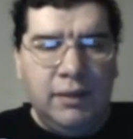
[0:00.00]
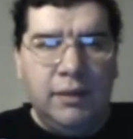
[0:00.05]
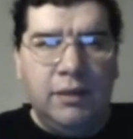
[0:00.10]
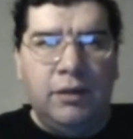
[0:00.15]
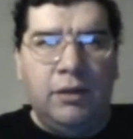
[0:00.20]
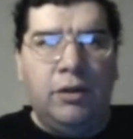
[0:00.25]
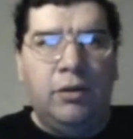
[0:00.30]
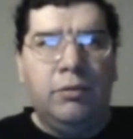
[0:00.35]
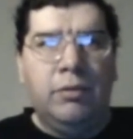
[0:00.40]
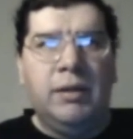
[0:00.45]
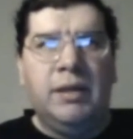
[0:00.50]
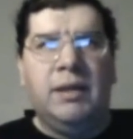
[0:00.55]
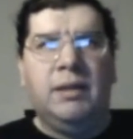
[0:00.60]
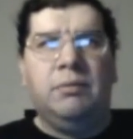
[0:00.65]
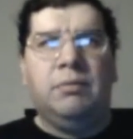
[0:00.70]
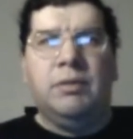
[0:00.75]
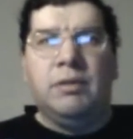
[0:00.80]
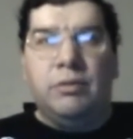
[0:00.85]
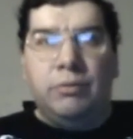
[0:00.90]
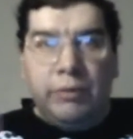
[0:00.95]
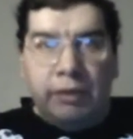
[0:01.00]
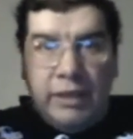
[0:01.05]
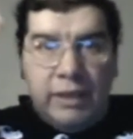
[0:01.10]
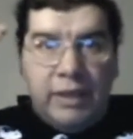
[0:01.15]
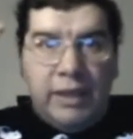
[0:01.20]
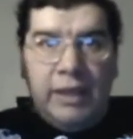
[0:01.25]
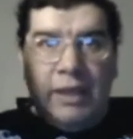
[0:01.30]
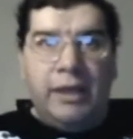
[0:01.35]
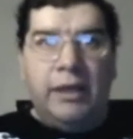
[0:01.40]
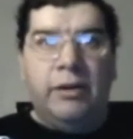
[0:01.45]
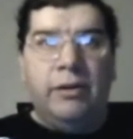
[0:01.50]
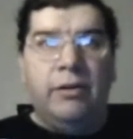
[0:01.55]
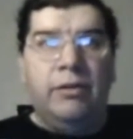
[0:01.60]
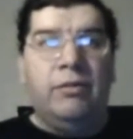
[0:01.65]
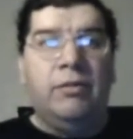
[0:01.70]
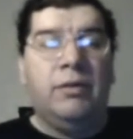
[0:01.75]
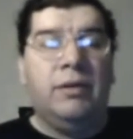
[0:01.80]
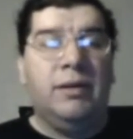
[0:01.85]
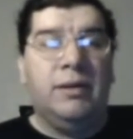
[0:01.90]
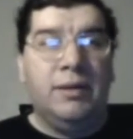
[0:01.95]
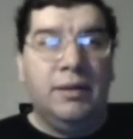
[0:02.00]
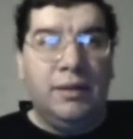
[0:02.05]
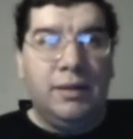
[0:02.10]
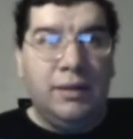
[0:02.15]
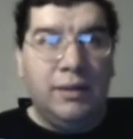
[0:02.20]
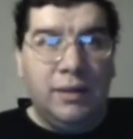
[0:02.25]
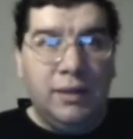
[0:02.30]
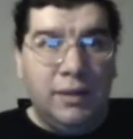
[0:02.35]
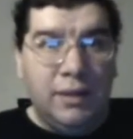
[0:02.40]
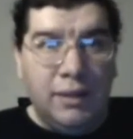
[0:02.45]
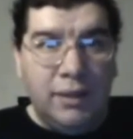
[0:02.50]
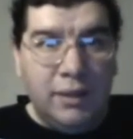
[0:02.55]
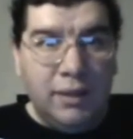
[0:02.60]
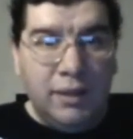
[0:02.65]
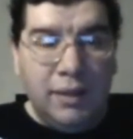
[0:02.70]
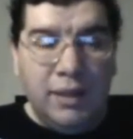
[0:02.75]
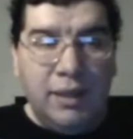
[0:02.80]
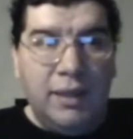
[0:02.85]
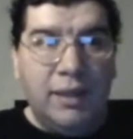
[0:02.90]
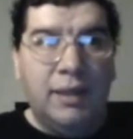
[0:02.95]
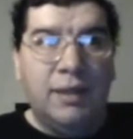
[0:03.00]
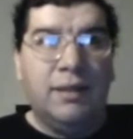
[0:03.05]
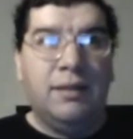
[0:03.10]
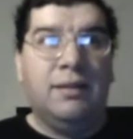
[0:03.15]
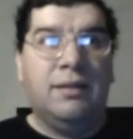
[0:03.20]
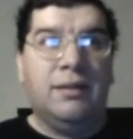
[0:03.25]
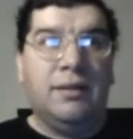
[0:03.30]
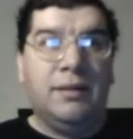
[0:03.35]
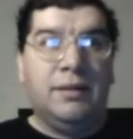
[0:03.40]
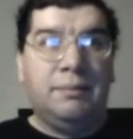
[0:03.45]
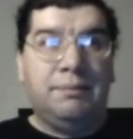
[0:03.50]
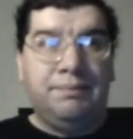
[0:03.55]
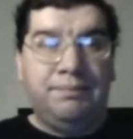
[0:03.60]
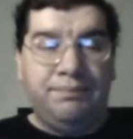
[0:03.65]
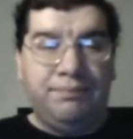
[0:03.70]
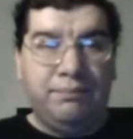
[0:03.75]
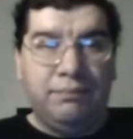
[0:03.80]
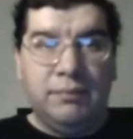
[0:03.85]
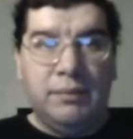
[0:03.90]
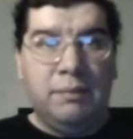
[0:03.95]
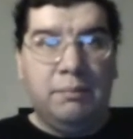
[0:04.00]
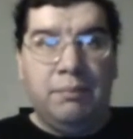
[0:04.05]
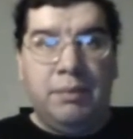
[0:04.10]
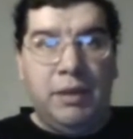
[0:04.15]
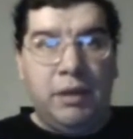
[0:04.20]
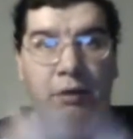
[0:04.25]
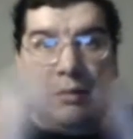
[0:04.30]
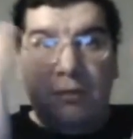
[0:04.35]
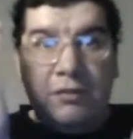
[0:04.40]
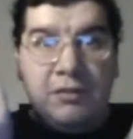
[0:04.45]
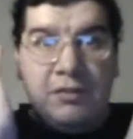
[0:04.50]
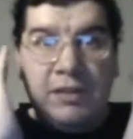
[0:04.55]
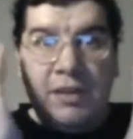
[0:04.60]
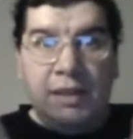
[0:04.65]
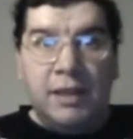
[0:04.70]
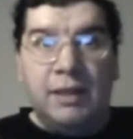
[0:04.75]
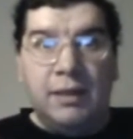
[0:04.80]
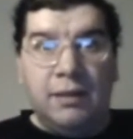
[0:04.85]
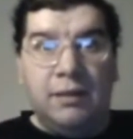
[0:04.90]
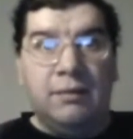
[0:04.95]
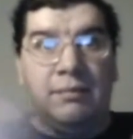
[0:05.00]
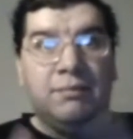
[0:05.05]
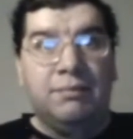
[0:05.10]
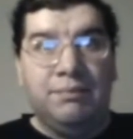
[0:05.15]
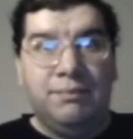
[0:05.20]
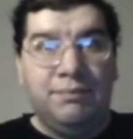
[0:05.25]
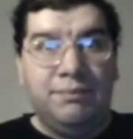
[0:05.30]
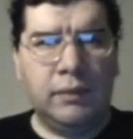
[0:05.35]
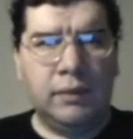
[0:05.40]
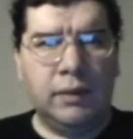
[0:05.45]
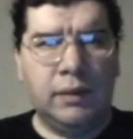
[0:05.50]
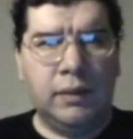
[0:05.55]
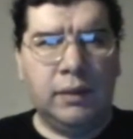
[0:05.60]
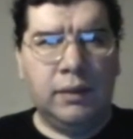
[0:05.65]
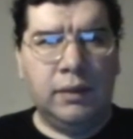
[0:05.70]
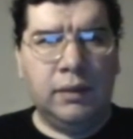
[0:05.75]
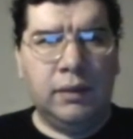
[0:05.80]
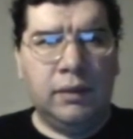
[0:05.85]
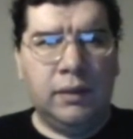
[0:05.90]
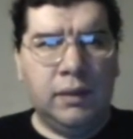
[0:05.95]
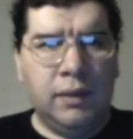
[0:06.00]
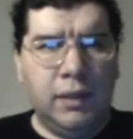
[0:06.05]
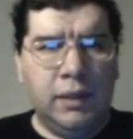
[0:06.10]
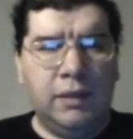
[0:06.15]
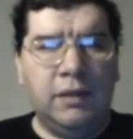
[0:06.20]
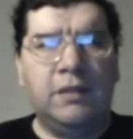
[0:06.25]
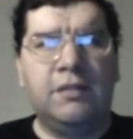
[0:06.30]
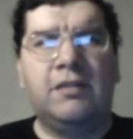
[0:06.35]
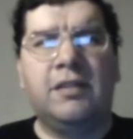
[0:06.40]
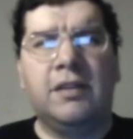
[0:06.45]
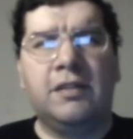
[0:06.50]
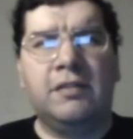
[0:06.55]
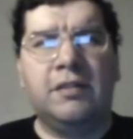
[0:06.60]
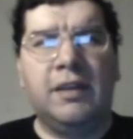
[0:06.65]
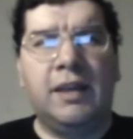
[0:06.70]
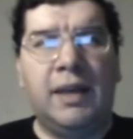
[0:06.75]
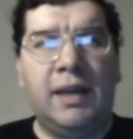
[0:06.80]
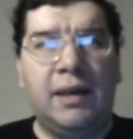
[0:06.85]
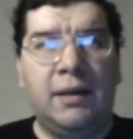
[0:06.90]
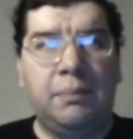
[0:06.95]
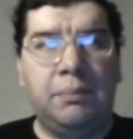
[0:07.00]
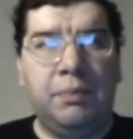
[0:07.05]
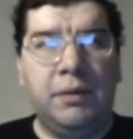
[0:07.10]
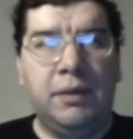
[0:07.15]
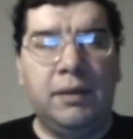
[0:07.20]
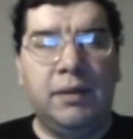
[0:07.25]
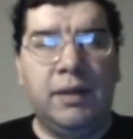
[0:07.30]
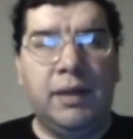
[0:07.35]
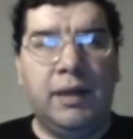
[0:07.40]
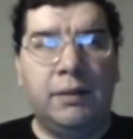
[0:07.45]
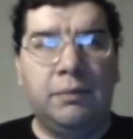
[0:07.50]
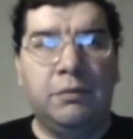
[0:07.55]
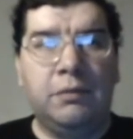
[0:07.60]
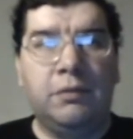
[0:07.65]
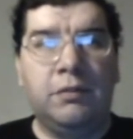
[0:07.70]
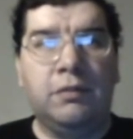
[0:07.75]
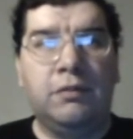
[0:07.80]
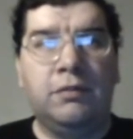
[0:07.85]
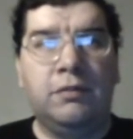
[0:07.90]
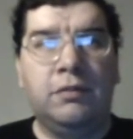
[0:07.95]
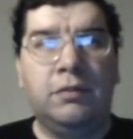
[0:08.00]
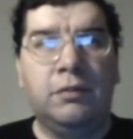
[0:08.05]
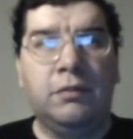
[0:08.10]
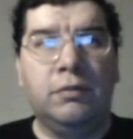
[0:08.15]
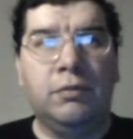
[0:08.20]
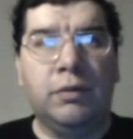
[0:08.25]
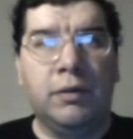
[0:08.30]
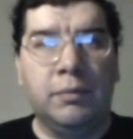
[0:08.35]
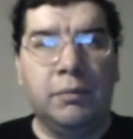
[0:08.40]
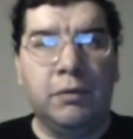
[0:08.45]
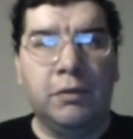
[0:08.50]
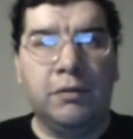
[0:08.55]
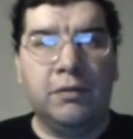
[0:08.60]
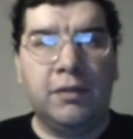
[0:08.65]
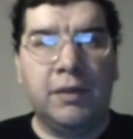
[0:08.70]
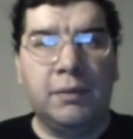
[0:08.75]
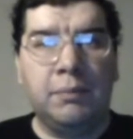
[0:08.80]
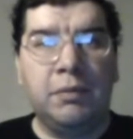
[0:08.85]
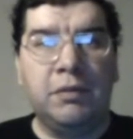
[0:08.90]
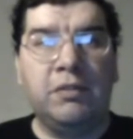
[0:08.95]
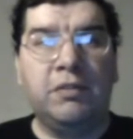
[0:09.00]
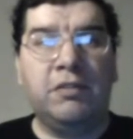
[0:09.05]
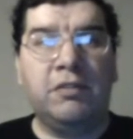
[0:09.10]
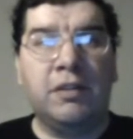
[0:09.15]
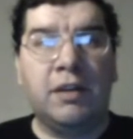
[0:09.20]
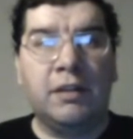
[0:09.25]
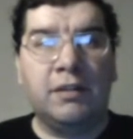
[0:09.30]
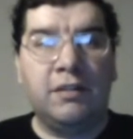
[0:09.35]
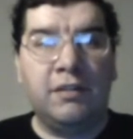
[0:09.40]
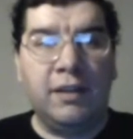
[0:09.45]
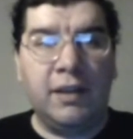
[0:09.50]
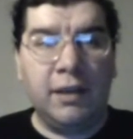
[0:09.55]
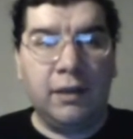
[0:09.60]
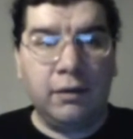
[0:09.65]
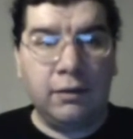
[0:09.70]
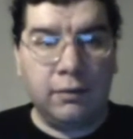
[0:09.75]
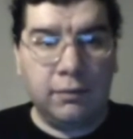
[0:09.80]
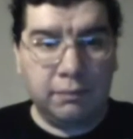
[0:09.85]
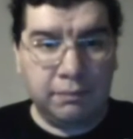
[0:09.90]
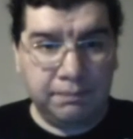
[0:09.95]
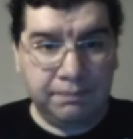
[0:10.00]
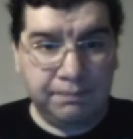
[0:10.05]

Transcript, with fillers: And already with green hair and um, pale skin. And this actually happened after the two criminals had been shot down.